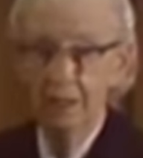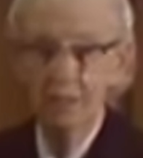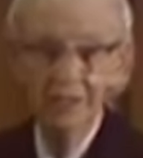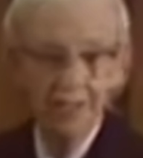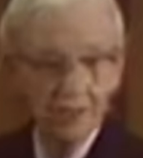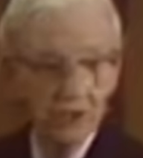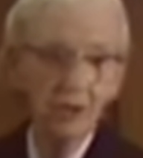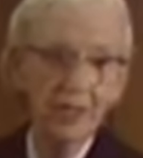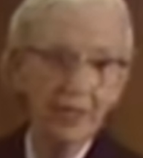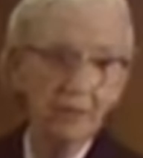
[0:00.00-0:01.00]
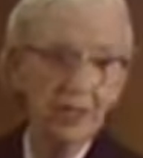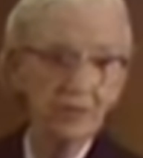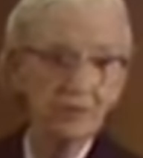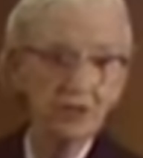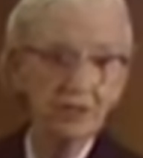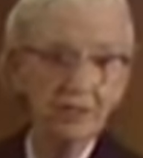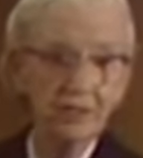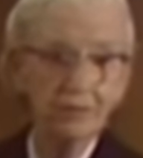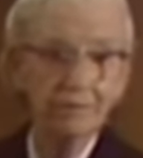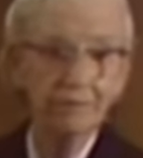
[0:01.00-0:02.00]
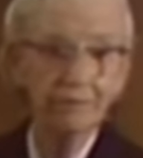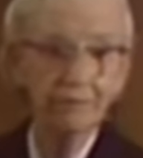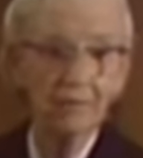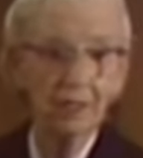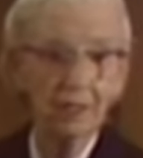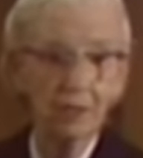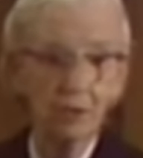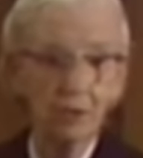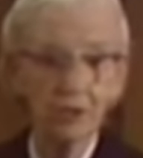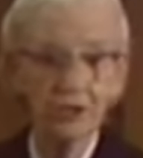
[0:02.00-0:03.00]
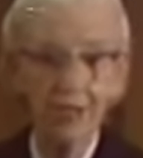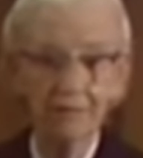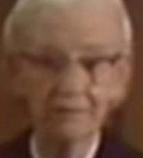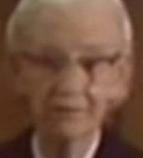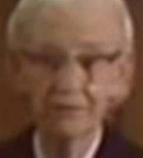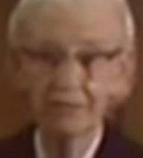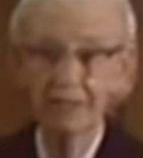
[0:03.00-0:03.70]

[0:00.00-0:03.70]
We need 2 database machines, which have different